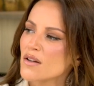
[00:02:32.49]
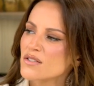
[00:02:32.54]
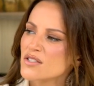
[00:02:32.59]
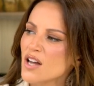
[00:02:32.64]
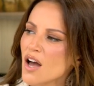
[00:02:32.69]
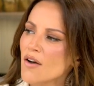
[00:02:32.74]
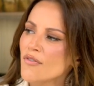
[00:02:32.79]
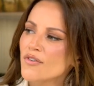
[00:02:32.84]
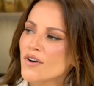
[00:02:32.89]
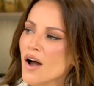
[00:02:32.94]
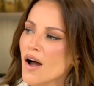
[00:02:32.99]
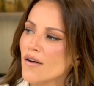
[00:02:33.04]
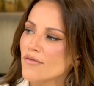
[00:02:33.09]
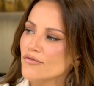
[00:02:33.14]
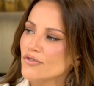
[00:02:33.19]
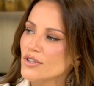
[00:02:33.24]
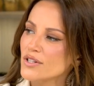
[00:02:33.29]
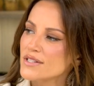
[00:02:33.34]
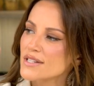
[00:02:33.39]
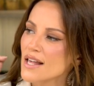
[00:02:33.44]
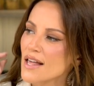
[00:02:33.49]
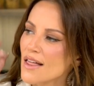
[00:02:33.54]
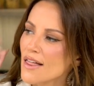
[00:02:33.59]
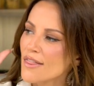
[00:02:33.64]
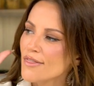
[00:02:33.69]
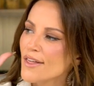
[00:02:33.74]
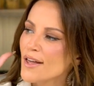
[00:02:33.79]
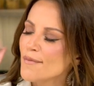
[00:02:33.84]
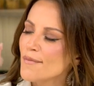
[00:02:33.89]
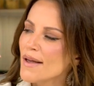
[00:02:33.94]
Tough conference.
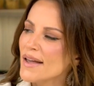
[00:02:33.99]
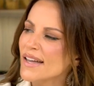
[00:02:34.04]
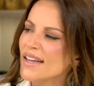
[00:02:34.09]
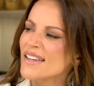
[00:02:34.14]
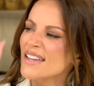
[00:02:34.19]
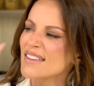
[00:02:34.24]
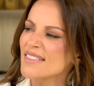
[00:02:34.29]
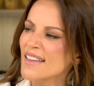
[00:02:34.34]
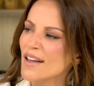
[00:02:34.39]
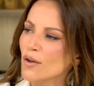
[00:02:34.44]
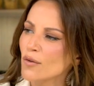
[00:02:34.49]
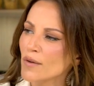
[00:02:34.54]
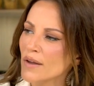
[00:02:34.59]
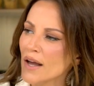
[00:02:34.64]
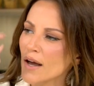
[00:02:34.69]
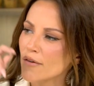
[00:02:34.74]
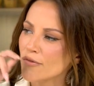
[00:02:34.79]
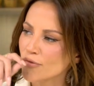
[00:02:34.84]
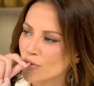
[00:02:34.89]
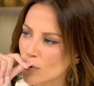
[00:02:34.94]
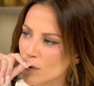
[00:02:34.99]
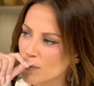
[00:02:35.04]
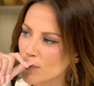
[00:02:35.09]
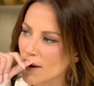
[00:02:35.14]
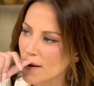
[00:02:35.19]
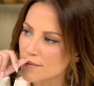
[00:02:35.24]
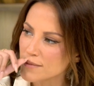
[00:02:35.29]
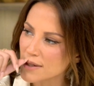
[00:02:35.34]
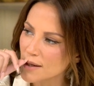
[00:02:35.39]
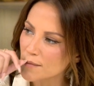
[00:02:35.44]
They make it, yet they only have four
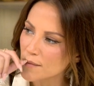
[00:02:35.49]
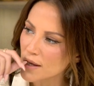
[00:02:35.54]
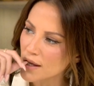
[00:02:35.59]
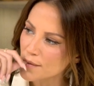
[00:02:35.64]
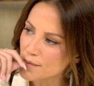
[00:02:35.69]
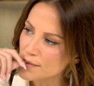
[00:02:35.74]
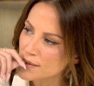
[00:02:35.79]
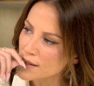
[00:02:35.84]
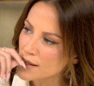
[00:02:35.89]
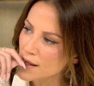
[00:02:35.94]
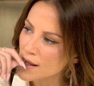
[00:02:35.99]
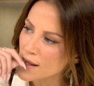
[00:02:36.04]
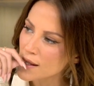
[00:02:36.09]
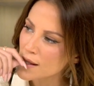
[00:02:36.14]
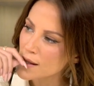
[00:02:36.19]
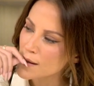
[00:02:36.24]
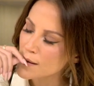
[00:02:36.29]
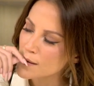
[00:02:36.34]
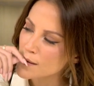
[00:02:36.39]
primetime games. Mm.